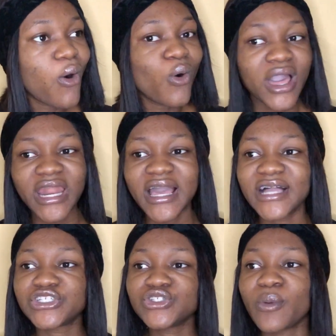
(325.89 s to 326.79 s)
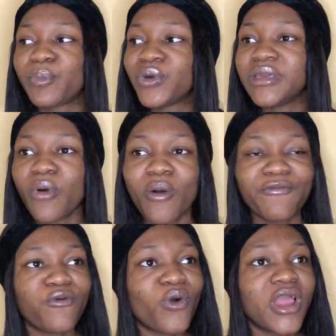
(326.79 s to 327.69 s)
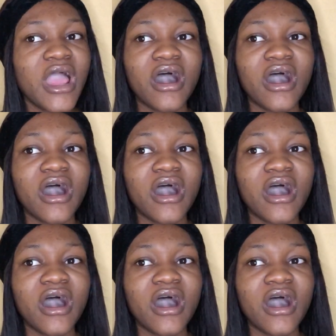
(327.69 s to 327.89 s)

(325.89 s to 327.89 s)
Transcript: oh, Kanaga Jr. put him up for